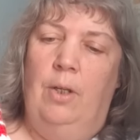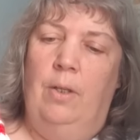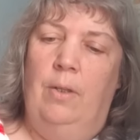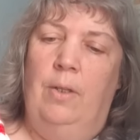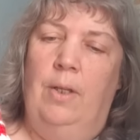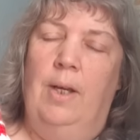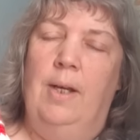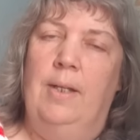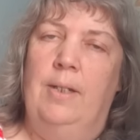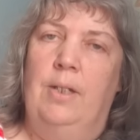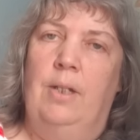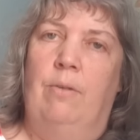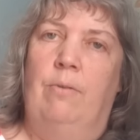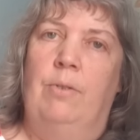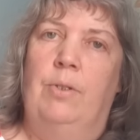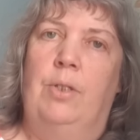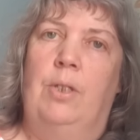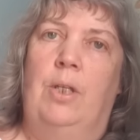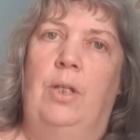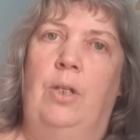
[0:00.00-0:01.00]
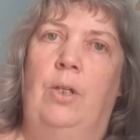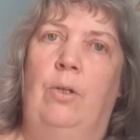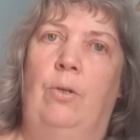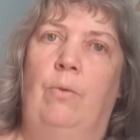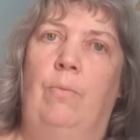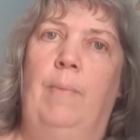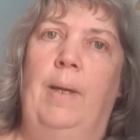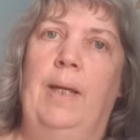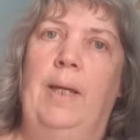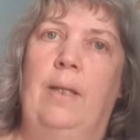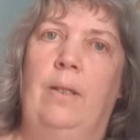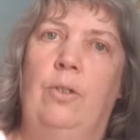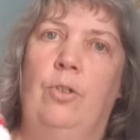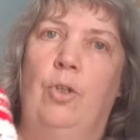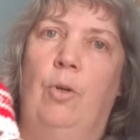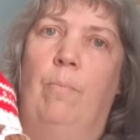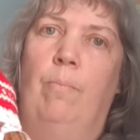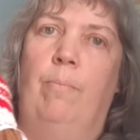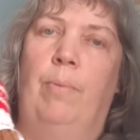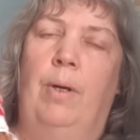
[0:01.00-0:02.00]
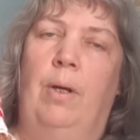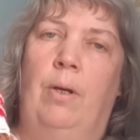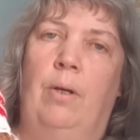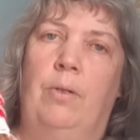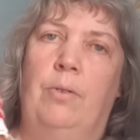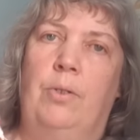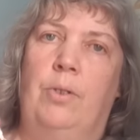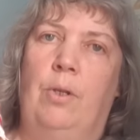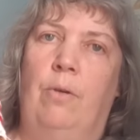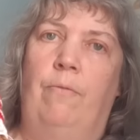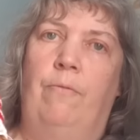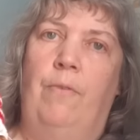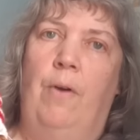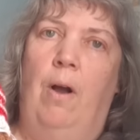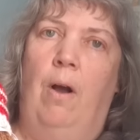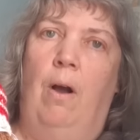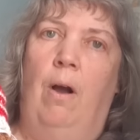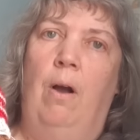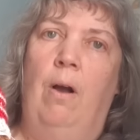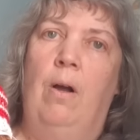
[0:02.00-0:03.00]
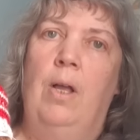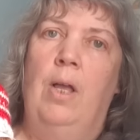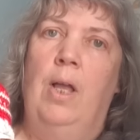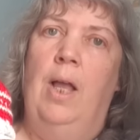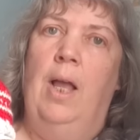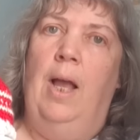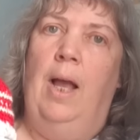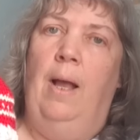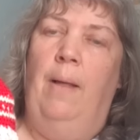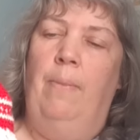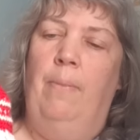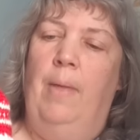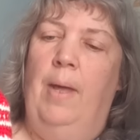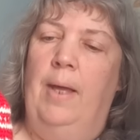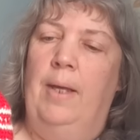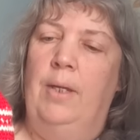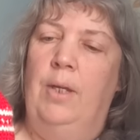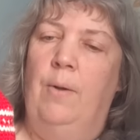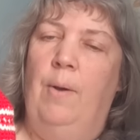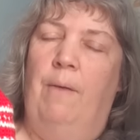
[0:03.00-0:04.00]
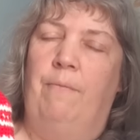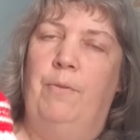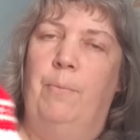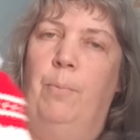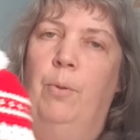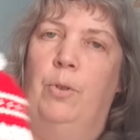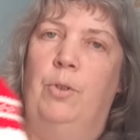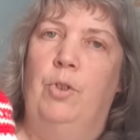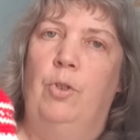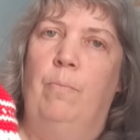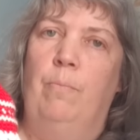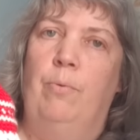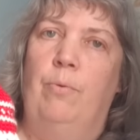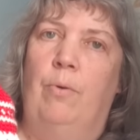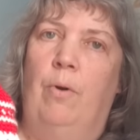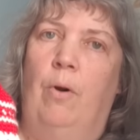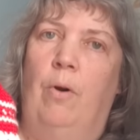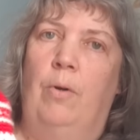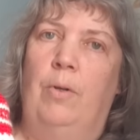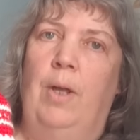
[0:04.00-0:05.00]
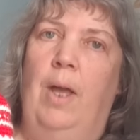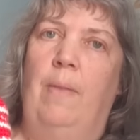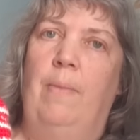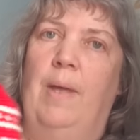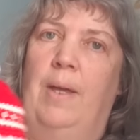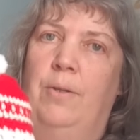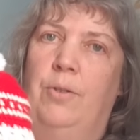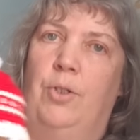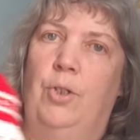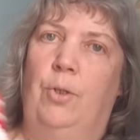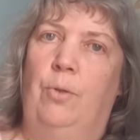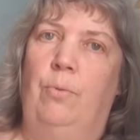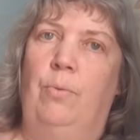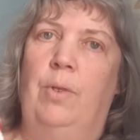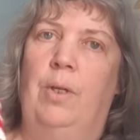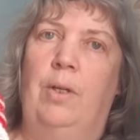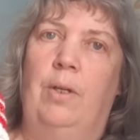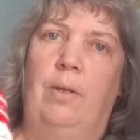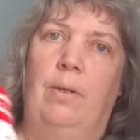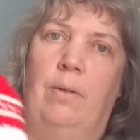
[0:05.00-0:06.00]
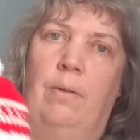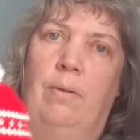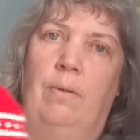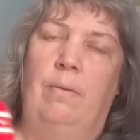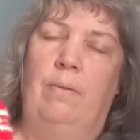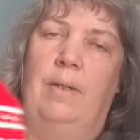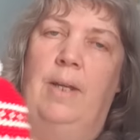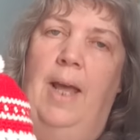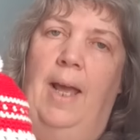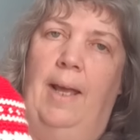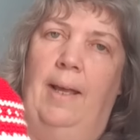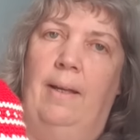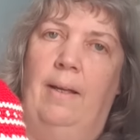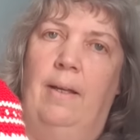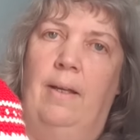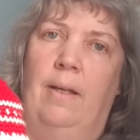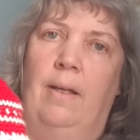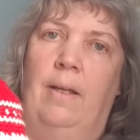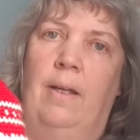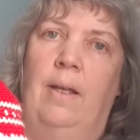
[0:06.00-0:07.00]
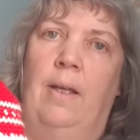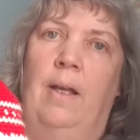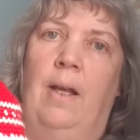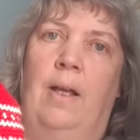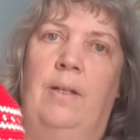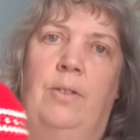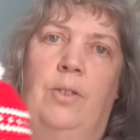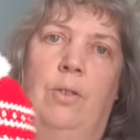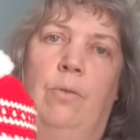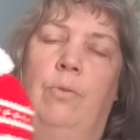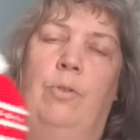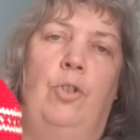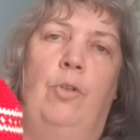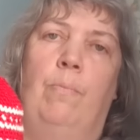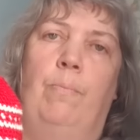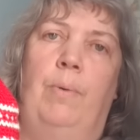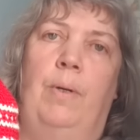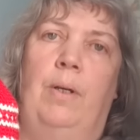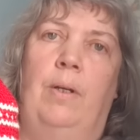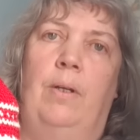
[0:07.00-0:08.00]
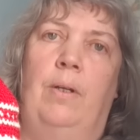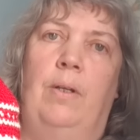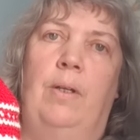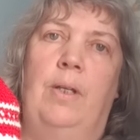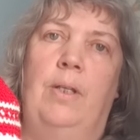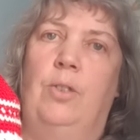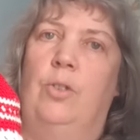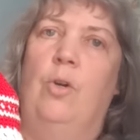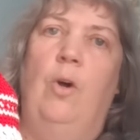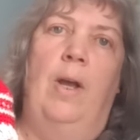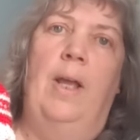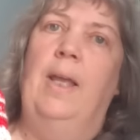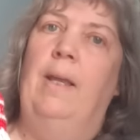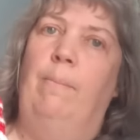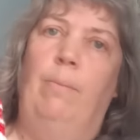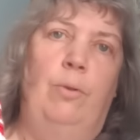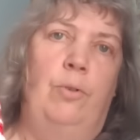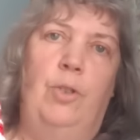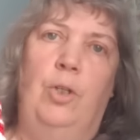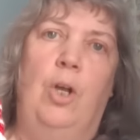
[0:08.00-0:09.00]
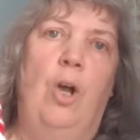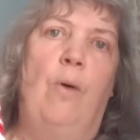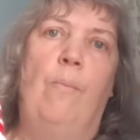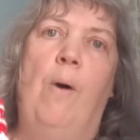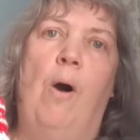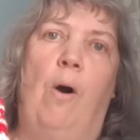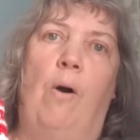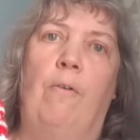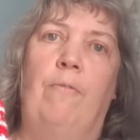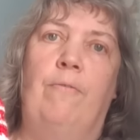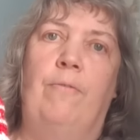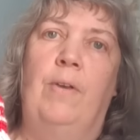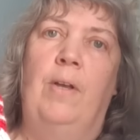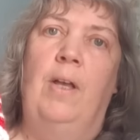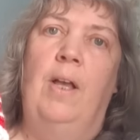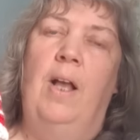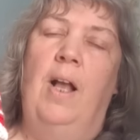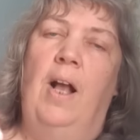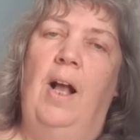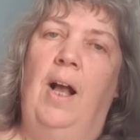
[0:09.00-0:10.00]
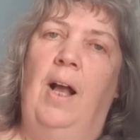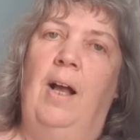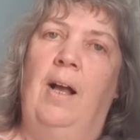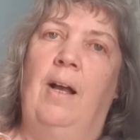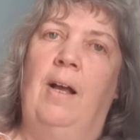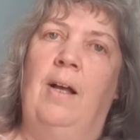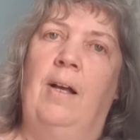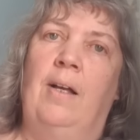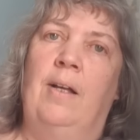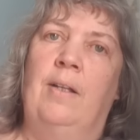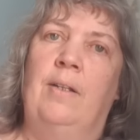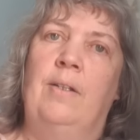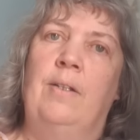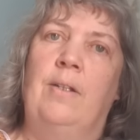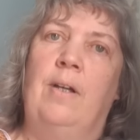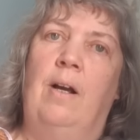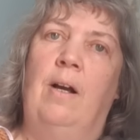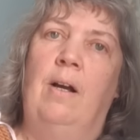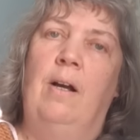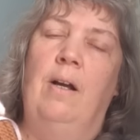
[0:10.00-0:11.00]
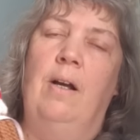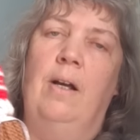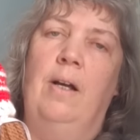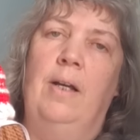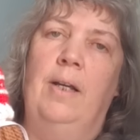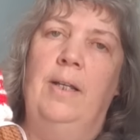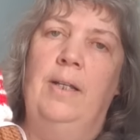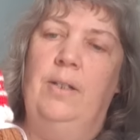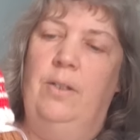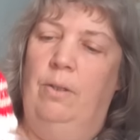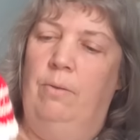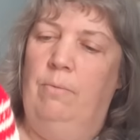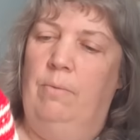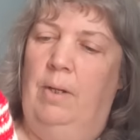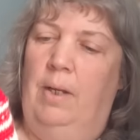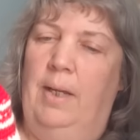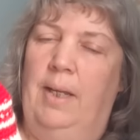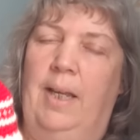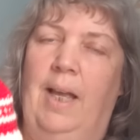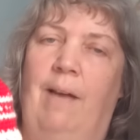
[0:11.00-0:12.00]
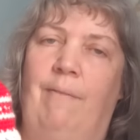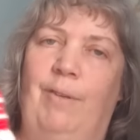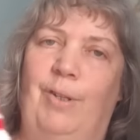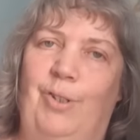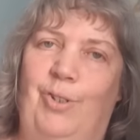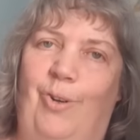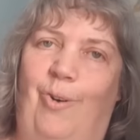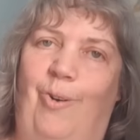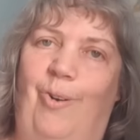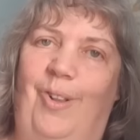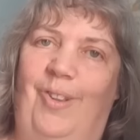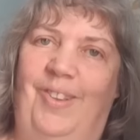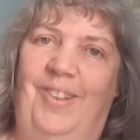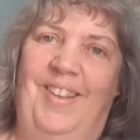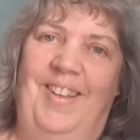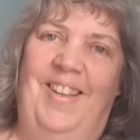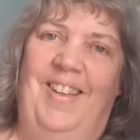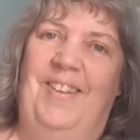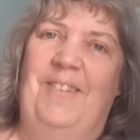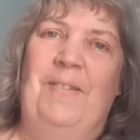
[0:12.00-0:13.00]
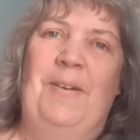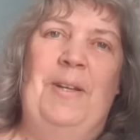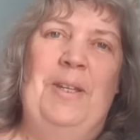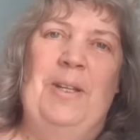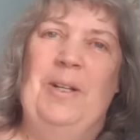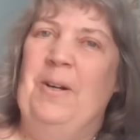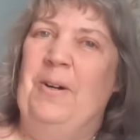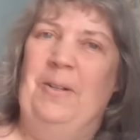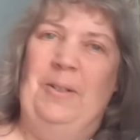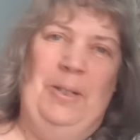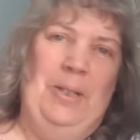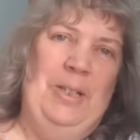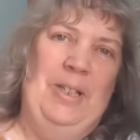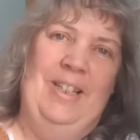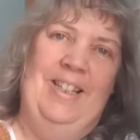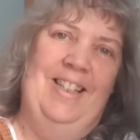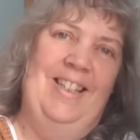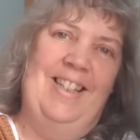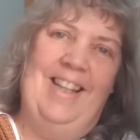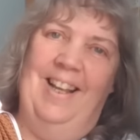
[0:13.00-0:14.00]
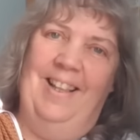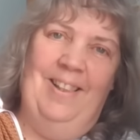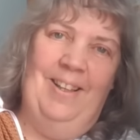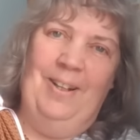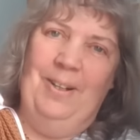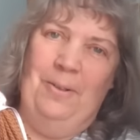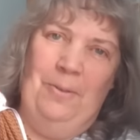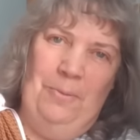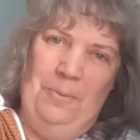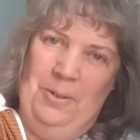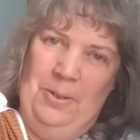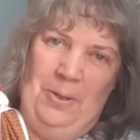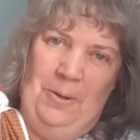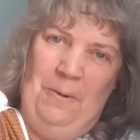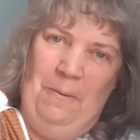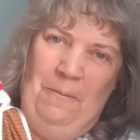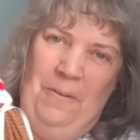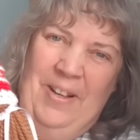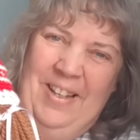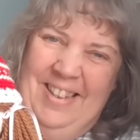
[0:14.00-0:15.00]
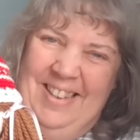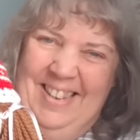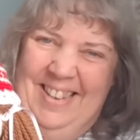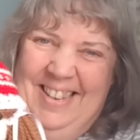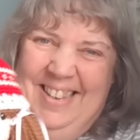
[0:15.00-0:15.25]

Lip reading: the idea is that you make the jumper so far, and then you have to put the jumper on and then do the neck, and so the jumper is not able to come off. And I don't like having a doll where you can't take the clothes off.